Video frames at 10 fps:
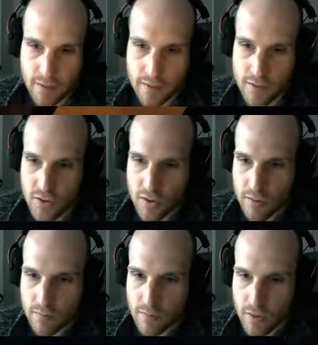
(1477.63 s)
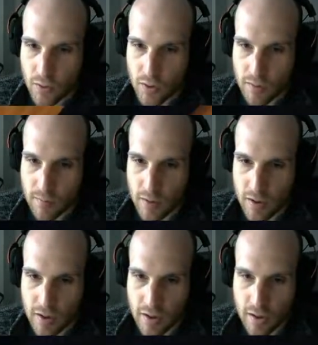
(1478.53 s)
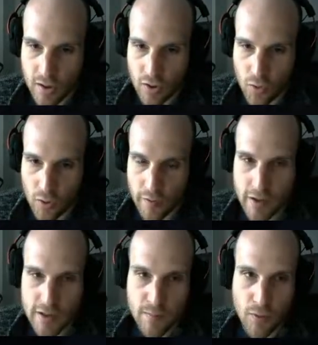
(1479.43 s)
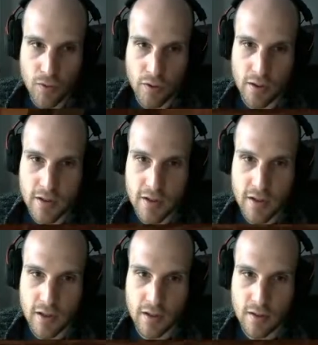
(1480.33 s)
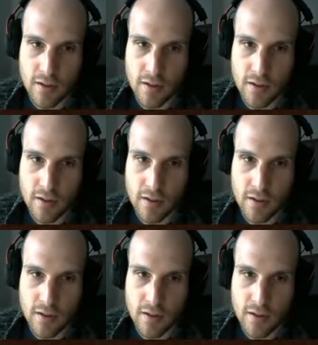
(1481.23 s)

it's just annoying. And not all of it is important, that's the thing.